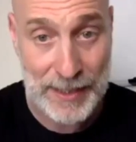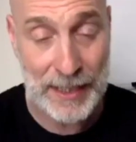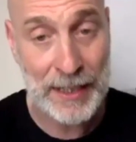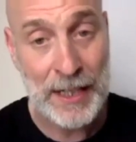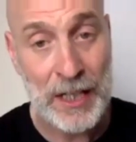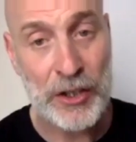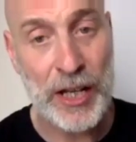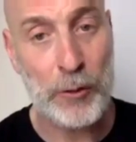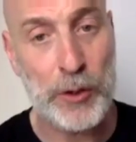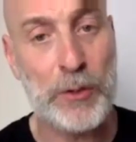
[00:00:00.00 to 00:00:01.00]
And,
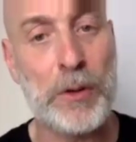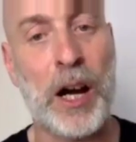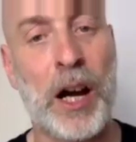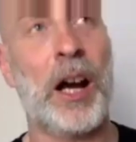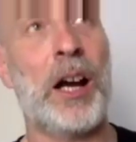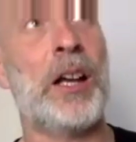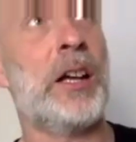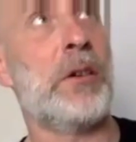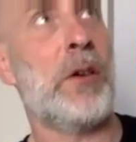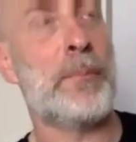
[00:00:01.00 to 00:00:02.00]
you know, you,
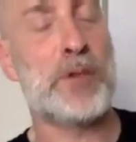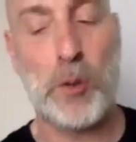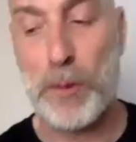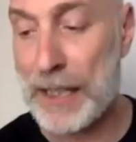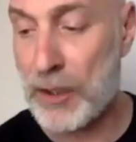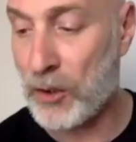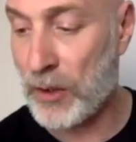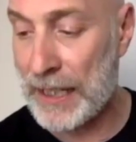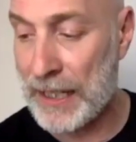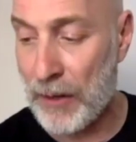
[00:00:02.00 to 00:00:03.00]
I'm sure we can
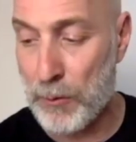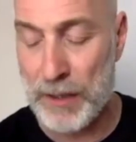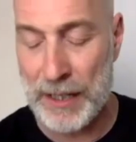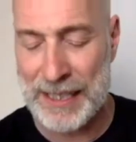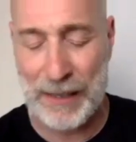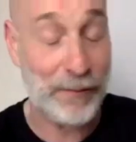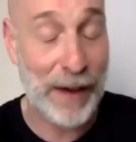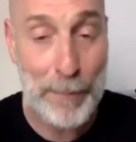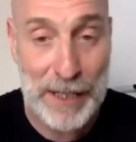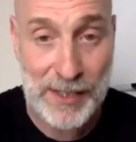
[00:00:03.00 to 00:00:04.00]
agree, you know, it's a
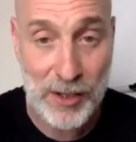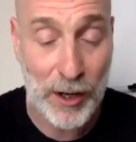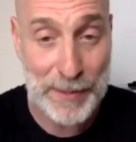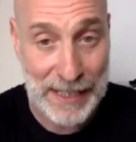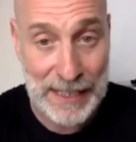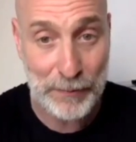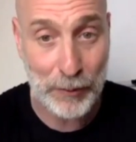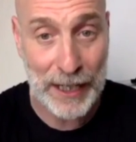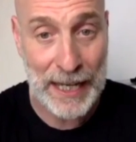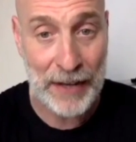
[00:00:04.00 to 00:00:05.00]
fabulous time to
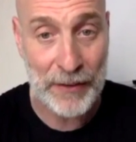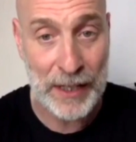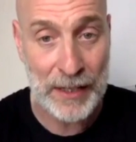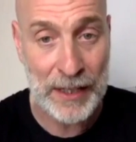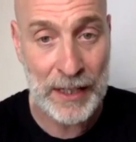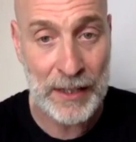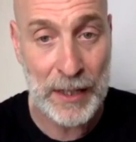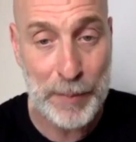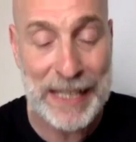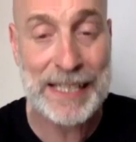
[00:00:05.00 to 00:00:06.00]
live right now. The
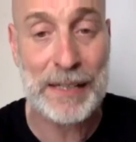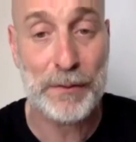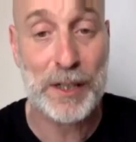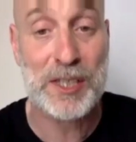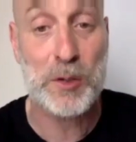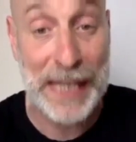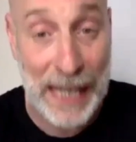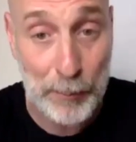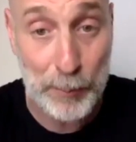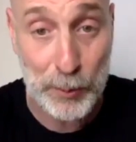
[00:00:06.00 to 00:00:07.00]
ability for us to
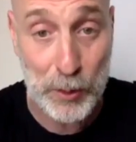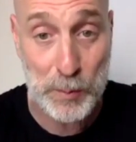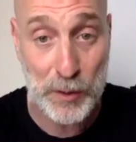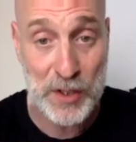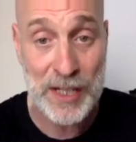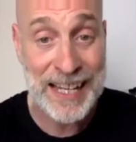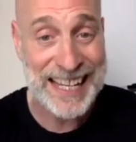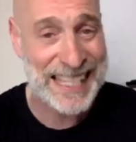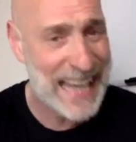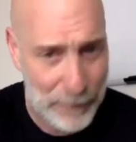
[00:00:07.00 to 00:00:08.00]
become prosperous
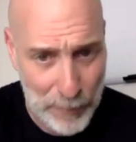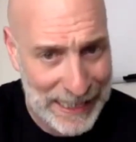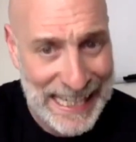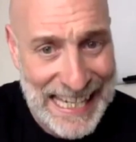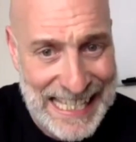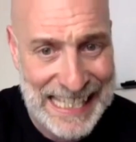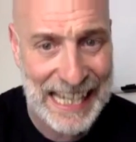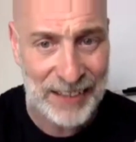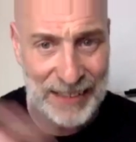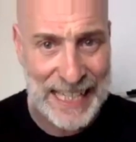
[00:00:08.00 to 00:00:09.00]
has never been
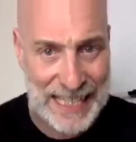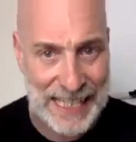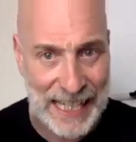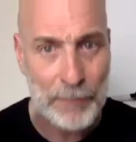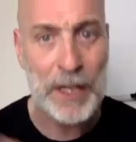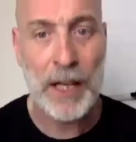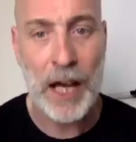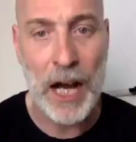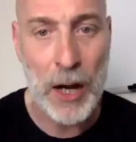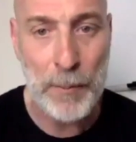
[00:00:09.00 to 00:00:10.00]
easier.
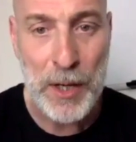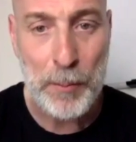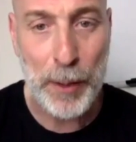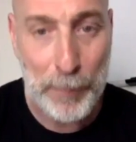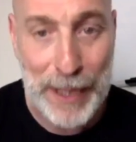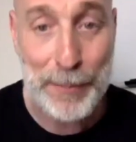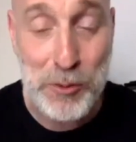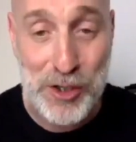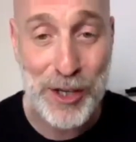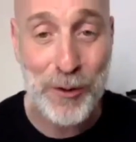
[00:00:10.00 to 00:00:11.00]
But
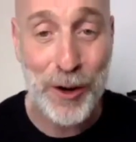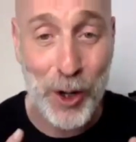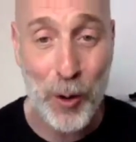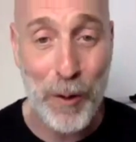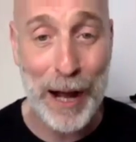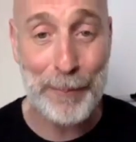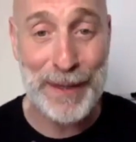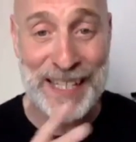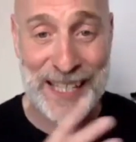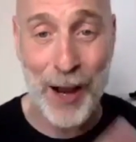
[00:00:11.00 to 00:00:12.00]
people still are caught
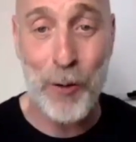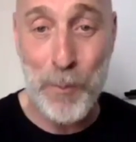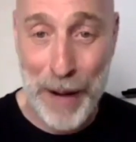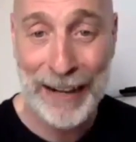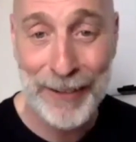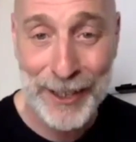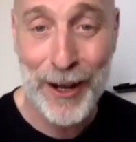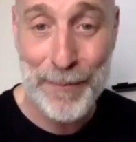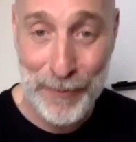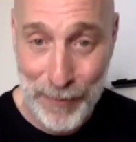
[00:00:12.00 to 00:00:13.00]
up in this old
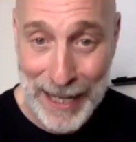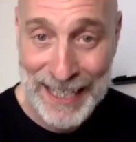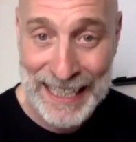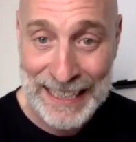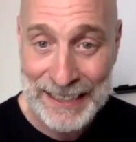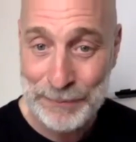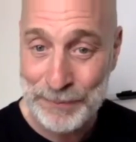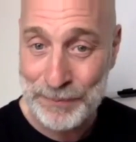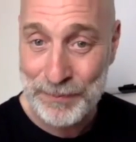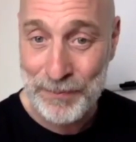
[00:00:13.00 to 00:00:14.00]
paradigm of money.
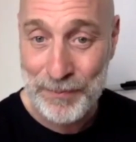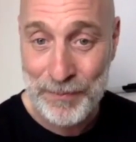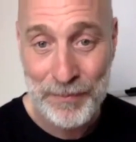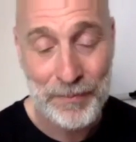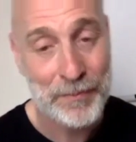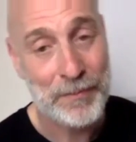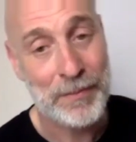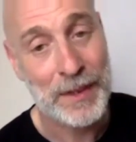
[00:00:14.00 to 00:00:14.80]
Yeah.